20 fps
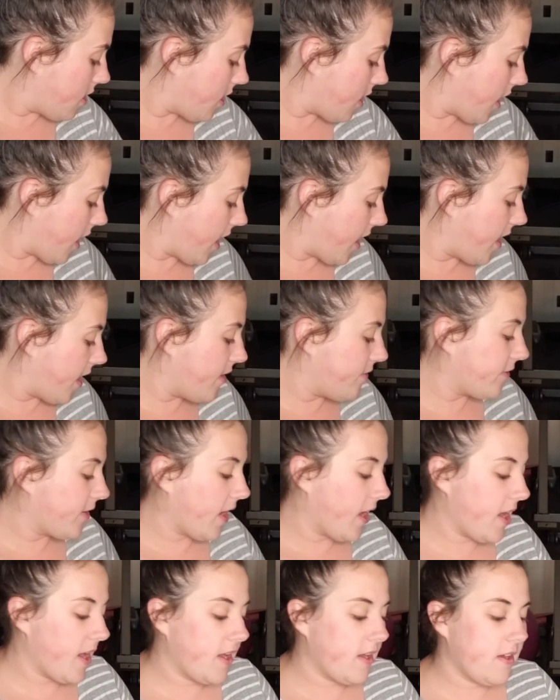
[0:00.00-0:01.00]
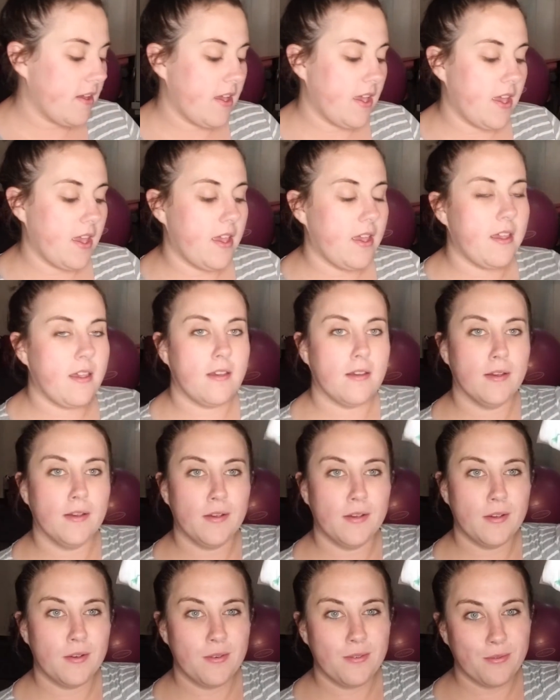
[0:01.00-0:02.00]
I've got a
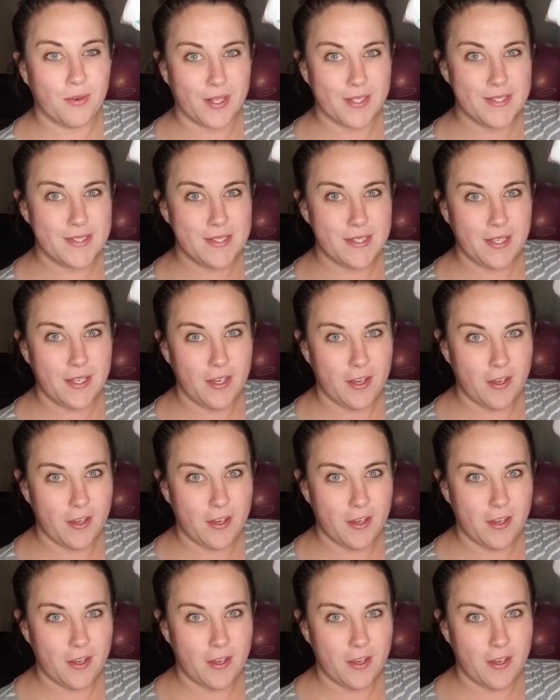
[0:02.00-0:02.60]
onesie